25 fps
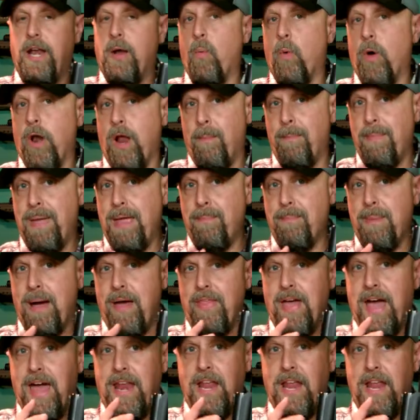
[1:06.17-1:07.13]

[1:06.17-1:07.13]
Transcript: And what I mean by that